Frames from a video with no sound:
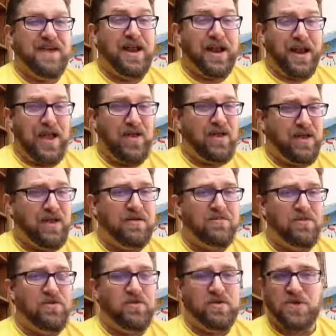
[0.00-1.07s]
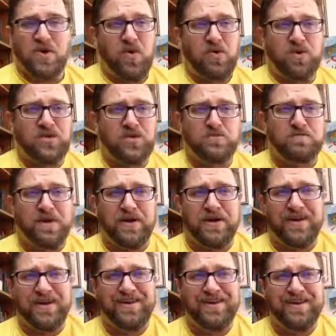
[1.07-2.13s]
and allow Him, through His Holy
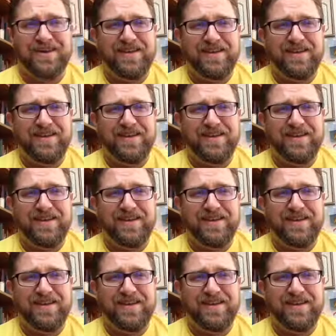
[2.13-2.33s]
Spirit,